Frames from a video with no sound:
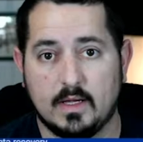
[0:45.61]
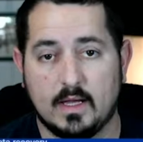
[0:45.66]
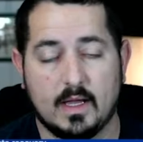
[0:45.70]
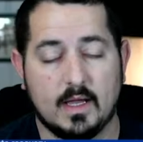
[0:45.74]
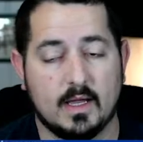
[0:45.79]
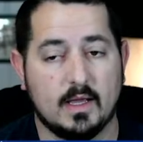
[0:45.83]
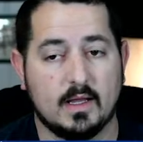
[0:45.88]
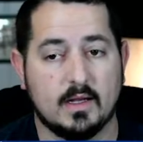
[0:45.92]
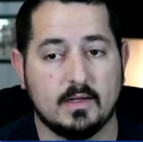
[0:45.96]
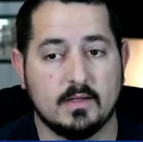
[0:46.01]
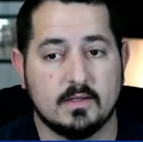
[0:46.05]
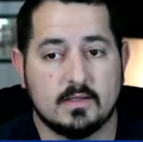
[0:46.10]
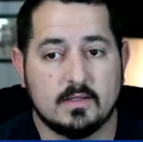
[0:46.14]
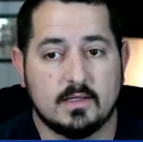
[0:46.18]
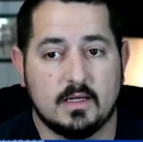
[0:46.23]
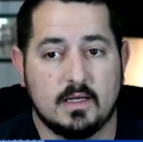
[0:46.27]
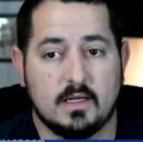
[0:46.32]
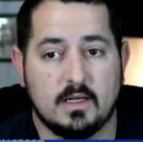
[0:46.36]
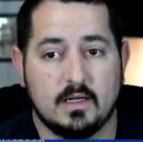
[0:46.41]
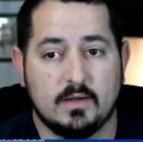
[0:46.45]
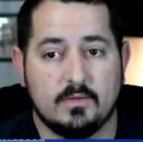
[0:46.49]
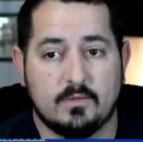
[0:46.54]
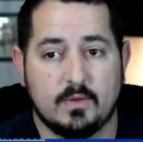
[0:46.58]
and
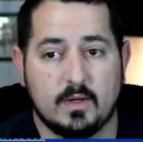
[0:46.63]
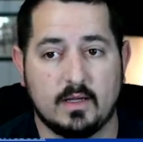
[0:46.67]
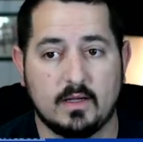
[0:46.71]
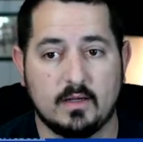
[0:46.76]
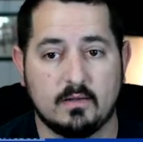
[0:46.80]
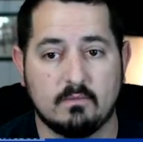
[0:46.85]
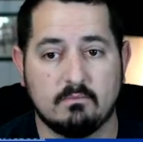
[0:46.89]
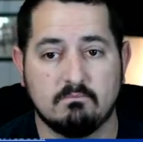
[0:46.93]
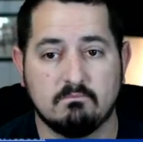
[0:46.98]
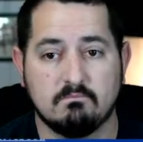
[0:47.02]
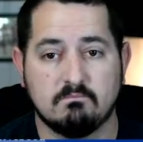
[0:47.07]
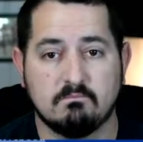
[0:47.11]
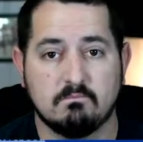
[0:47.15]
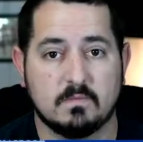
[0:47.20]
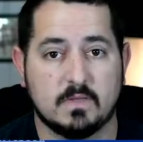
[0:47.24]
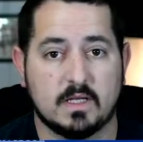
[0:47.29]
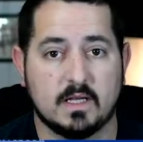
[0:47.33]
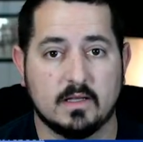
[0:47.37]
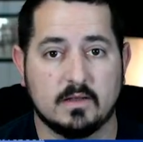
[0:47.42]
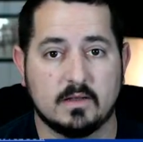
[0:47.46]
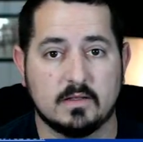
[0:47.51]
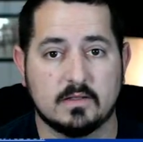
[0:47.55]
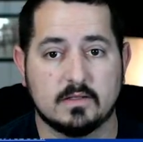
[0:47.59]
see if we can
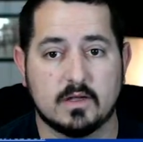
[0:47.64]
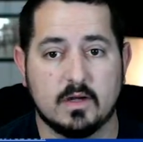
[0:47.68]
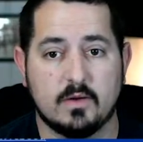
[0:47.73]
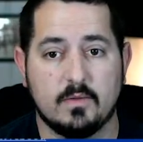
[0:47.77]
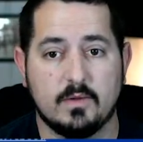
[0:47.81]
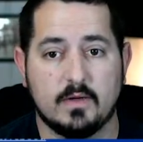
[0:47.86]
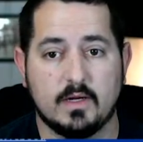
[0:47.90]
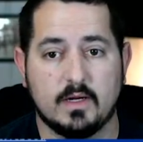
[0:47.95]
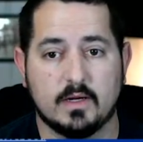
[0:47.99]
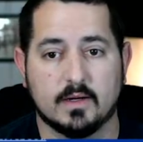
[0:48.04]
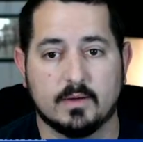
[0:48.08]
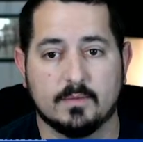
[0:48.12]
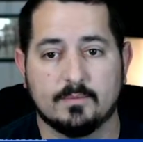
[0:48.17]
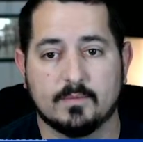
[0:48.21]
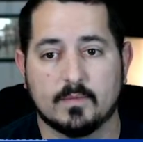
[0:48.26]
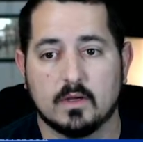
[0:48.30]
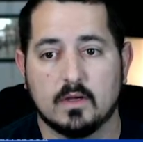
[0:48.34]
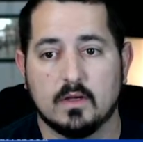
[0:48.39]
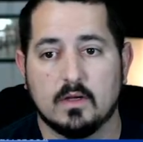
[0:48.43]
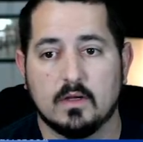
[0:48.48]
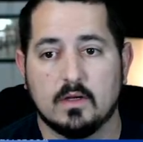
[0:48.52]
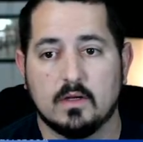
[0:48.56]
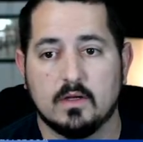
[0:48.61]
get this going here.
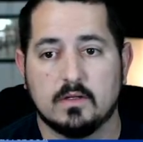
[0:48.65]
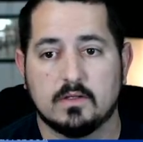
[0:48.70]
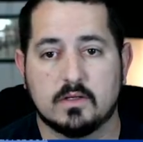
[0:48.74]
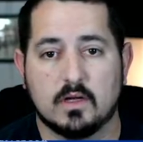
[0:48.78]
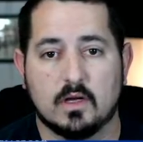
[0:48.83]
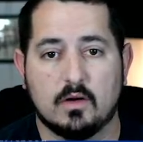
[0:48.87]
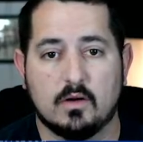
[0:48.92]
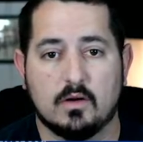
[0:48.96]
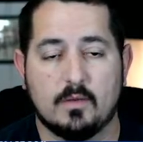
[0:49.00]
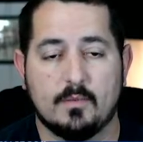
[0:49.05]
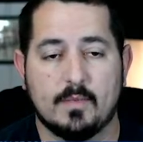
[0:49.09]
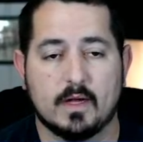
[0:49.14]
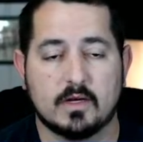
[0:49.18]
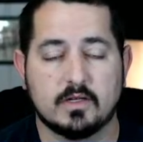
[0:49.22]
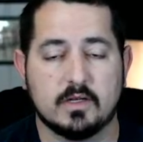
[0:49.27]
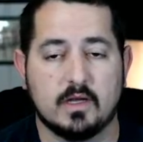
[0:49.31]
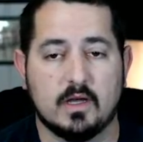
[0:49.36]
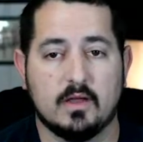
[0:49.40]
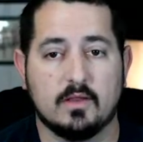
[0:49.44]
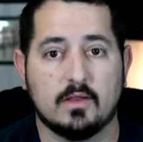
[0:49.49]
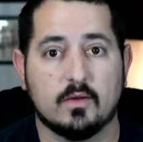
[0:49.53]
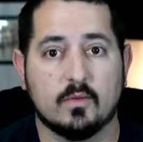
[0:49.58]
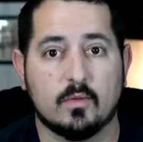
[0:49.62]
So I'm actually
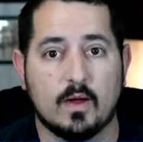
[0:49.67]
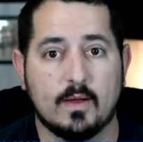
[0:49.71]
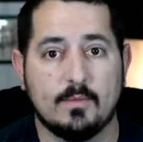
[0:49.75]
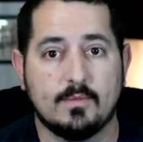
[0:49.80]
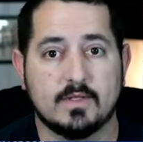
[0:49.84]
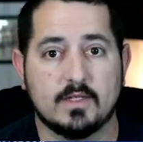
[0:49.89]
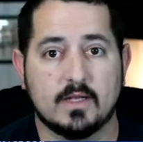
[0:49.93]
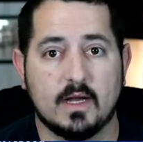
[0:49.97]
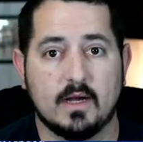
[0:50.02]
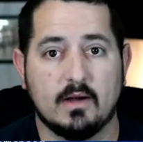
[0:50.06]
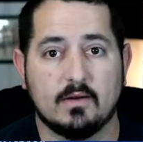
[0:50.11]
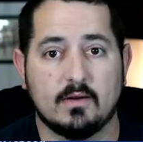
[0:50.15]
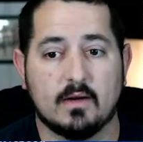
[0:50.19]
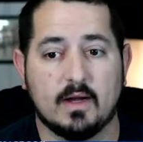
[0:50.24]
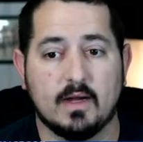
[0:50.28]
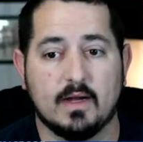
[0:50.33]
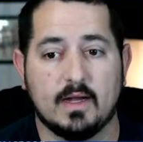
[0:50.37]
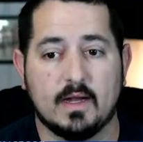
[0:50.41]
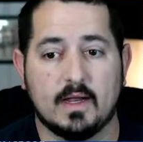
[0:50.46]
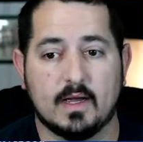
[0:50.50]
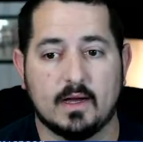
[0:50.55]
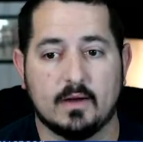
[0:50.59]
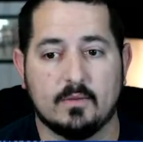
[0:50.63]
on their website right
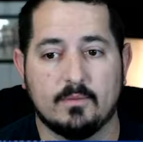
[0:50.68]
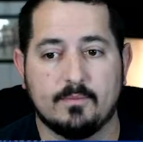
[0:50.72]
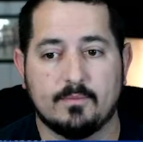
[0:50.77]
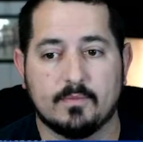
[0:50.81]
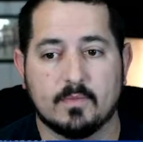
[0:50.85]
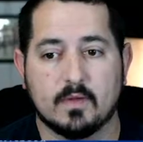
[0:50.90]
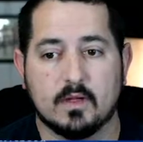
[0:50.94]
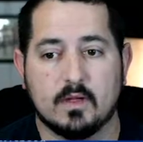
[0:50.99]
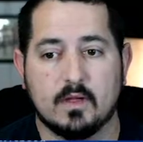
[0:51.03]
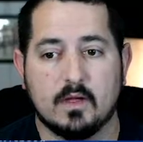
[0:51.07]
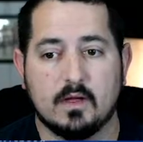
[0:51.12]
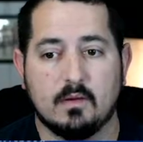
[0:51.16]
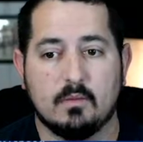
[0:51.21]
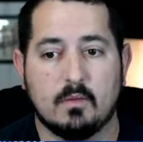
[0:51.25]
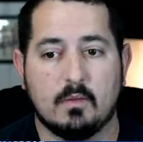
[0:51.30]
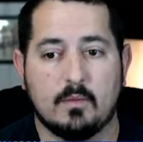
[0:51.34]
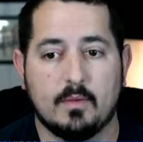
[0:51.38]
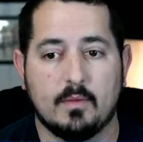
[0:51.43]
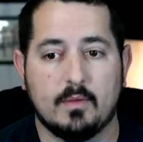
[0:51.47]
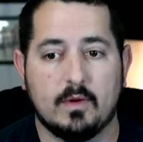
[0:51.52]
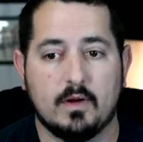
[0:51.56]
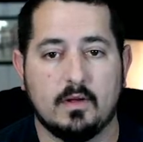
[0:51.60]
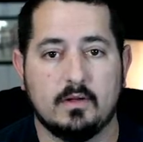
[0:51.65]
now. What
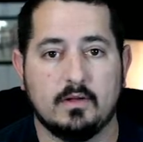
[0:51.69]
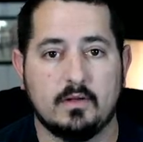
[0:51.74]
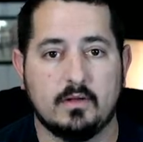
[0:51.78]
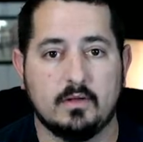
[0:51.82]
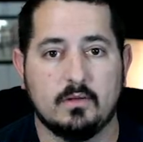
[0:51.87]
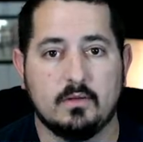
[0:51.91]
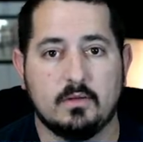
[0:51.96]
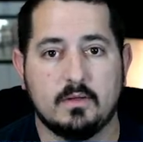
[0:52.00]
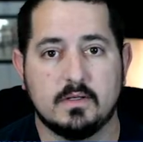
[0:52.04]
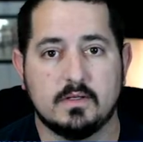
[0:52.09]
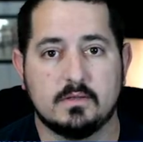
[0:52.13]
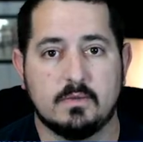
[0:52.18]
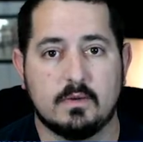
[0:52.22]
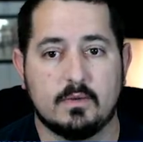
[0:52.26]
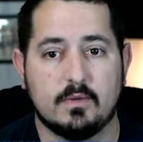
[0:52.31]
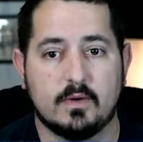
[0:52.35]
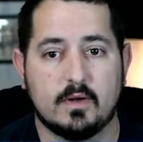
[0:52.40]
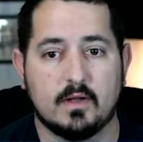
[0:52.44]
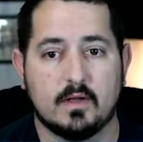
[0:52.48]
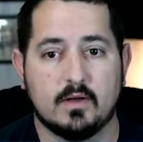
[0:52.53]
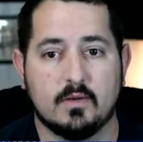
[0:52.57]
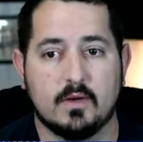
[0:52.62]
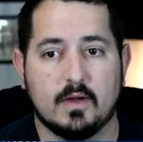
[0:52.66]
we want to do is we want
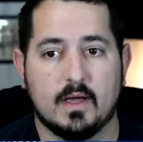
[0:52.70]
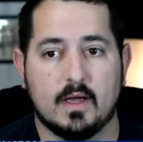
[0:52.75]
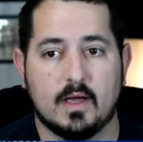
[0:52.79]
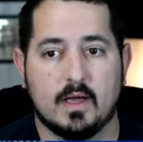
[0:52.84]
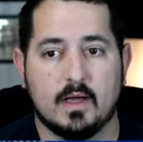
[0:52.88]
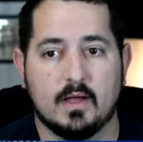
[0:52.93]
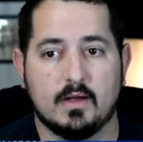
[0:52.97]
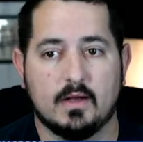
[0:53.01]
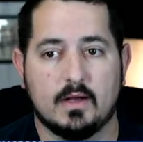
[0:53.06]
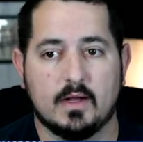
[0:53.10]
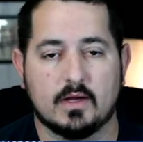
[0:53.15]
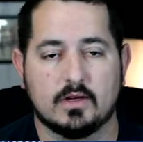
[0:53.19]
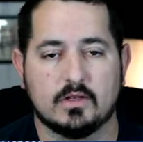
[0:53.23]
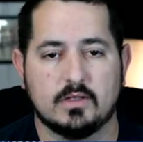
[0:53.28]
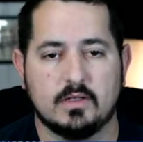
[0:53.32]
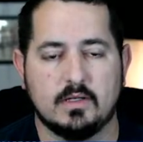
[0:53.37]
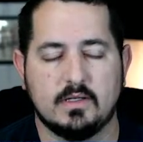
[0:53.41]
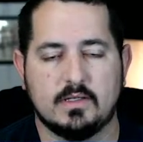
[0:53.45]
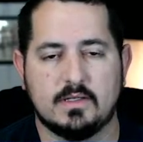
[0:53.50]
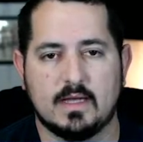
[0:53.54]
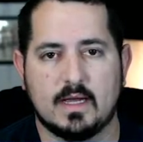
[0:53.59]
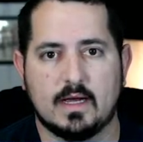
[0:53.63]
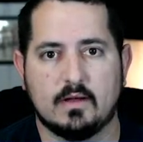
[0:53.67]
to go ahead and actually
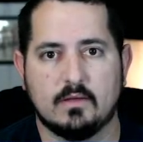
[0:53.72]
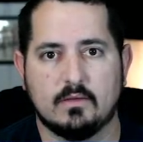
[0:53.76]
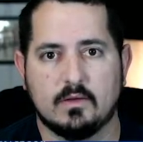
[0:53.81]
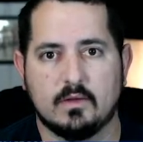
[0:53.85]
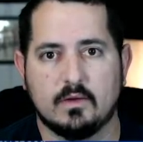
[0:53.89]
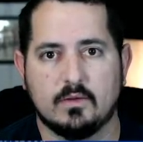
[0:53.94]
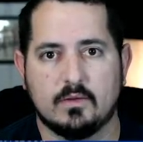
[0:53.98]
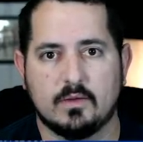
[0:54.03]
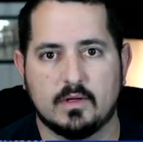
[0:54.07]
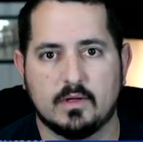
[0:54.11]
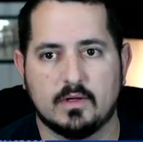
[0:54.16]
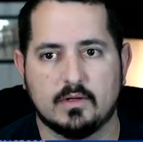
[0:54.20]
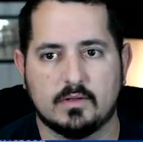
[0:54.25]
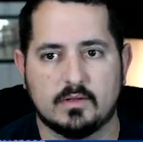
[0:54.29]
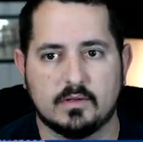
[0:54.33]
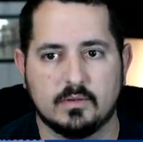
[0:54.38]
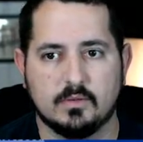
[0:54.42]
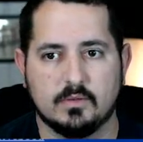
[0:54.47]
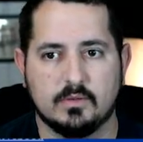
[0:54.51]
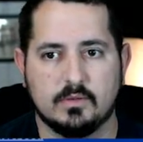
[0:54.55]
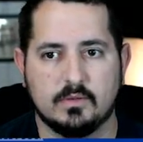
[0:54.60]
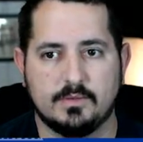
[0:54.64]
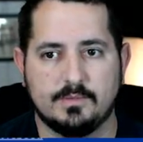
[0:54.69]
download their
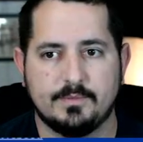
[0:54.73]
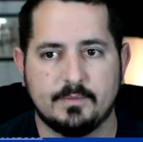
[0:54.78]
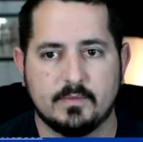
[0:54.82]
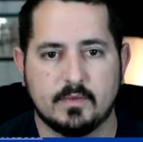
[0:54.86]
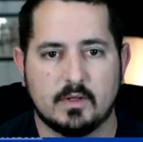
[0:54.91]
tool.